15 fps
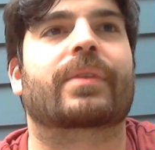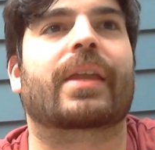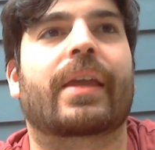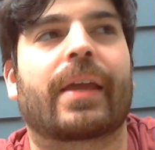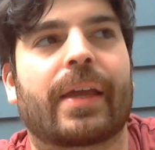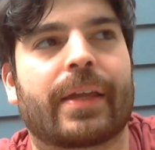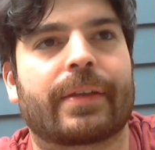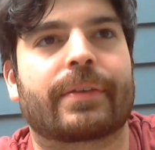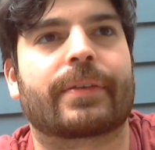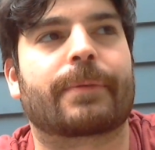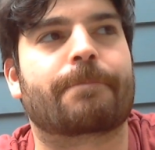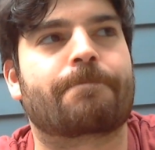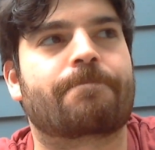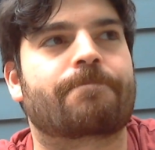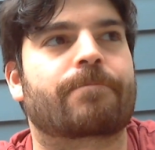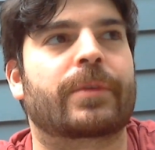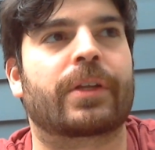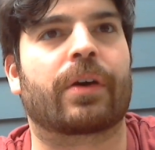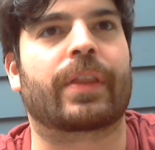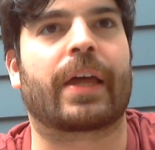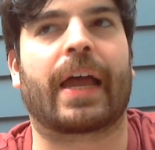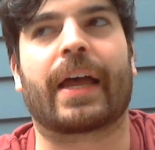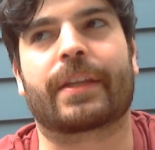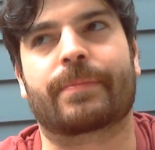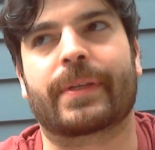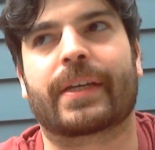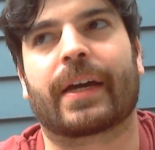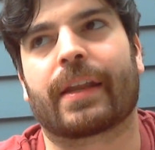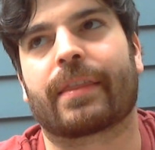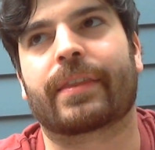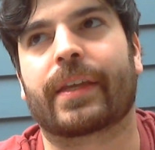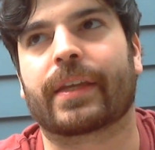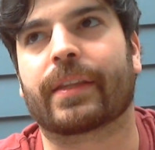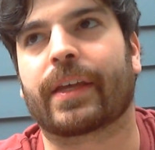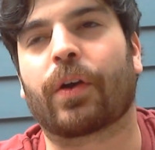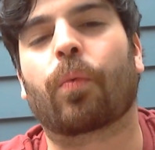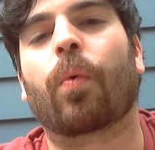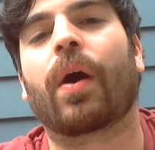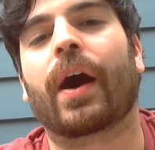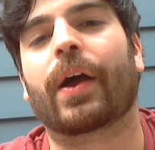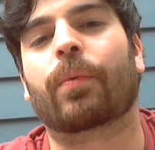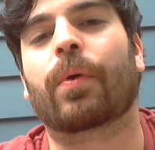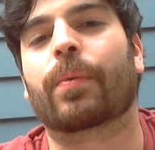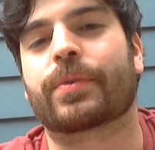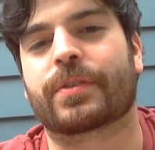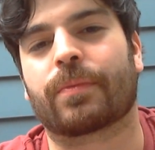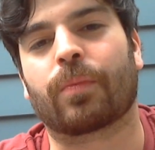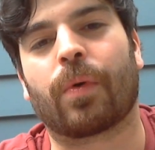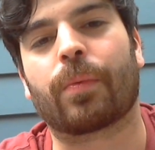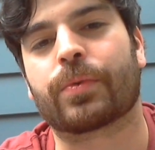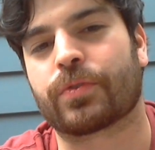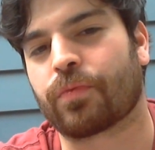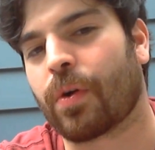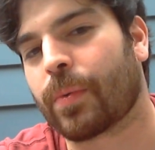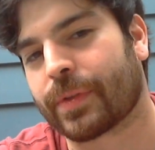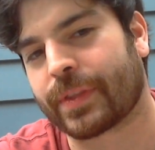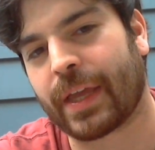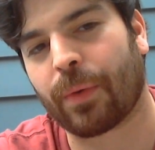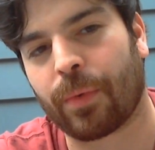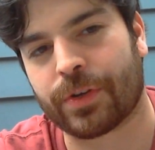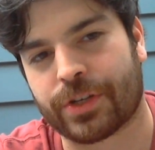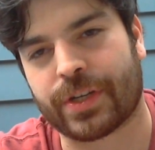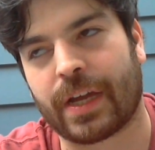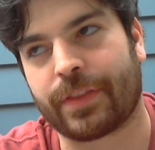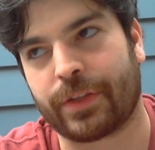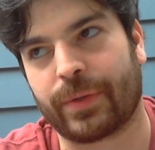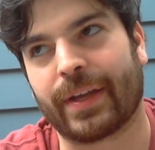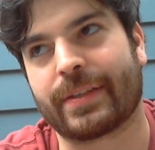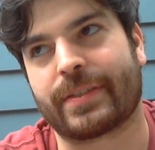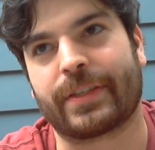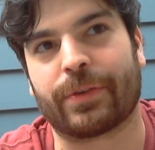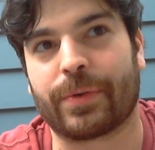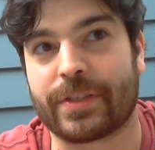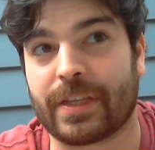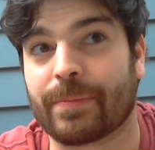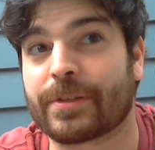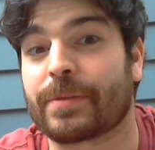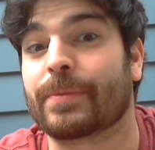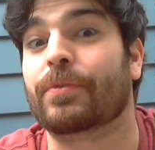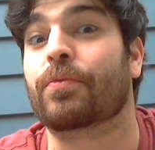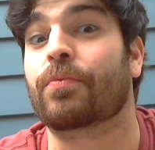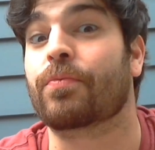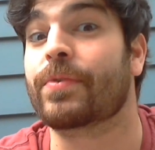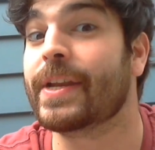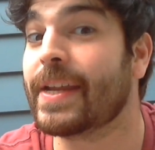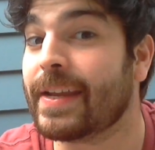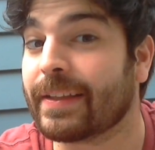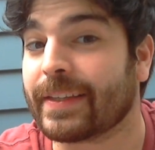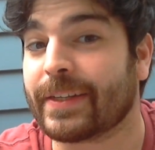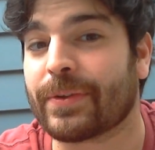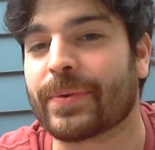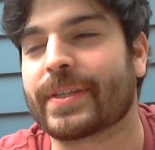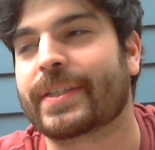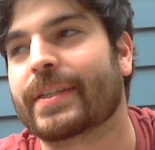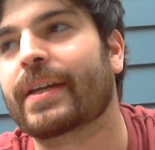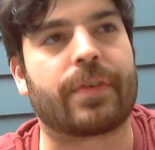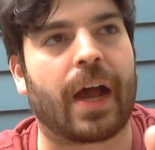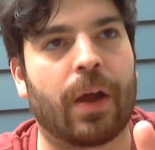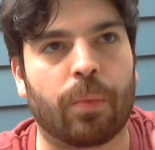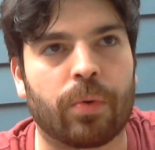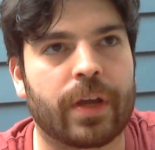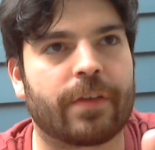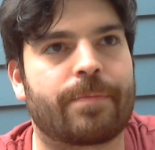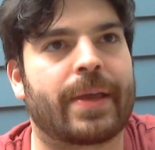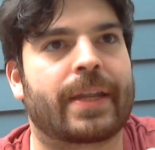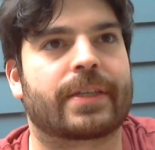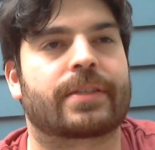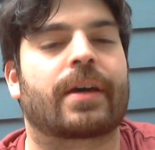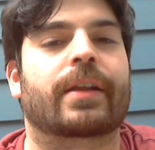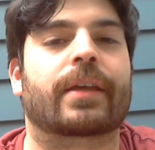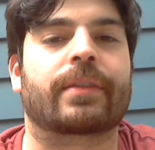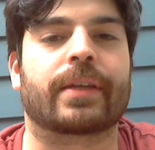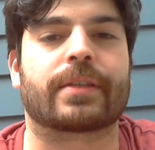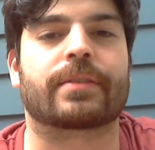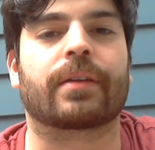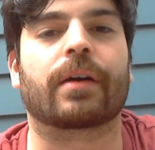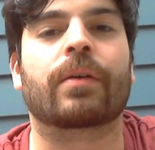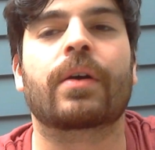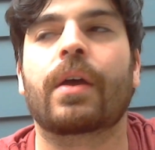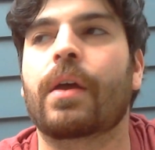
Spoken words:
And that had me kind of thinking, like, why? What was wrong with that one shot that you guys denoised? It must have been really noisy. I will give Panasonic this though.